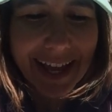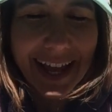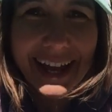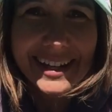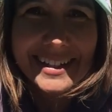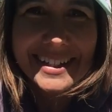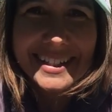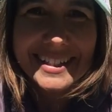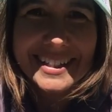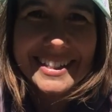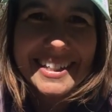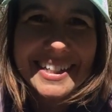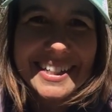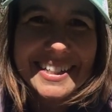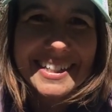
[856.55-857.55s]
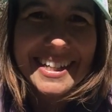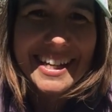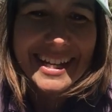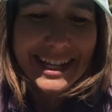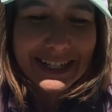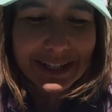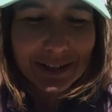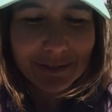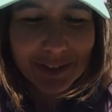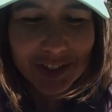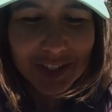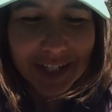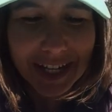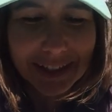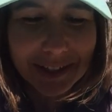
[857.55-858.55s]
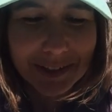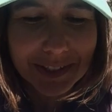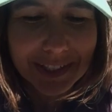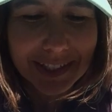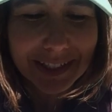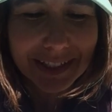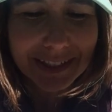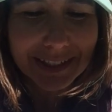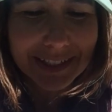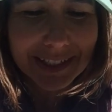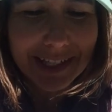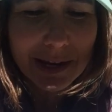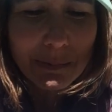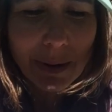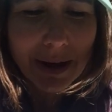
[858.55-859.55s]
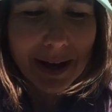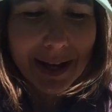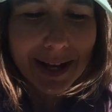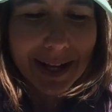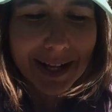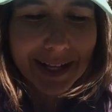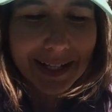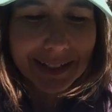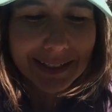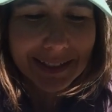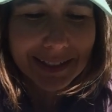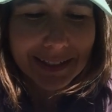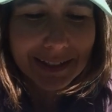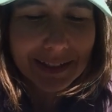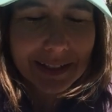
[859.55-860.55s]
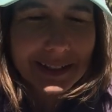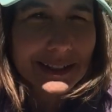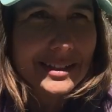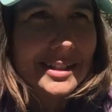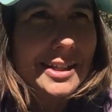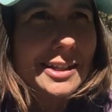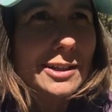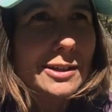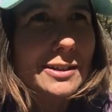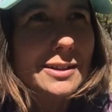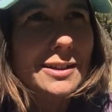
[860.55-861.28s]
end of the season, and you've just got those little seed pods, seed